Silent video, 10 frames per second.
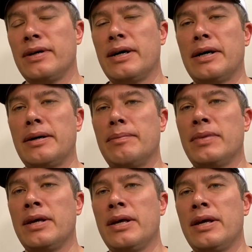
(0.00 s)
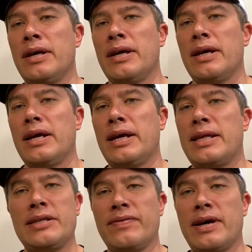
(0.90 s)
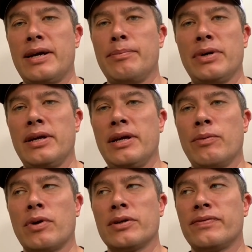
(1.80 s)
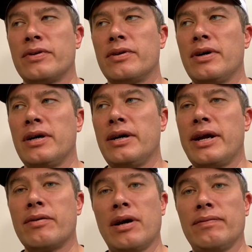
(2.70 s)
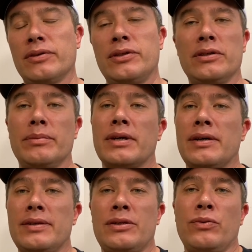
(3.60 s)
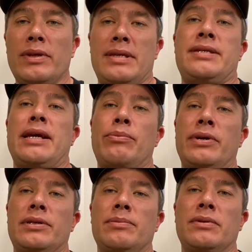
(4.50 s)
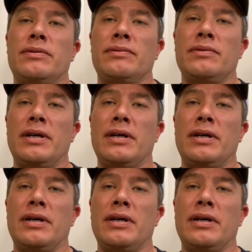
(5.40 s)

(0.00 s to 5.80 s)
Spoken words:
And that's fine, but it works for air rifles too, because it's really the same principle.